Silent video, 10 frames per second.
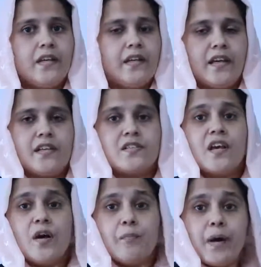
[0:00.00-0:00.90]
Yes,
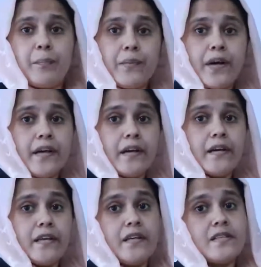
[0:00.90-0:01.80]

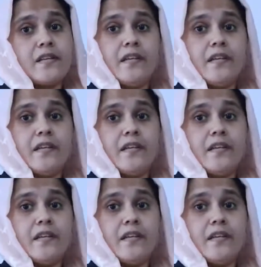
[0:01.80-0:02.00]
papaya is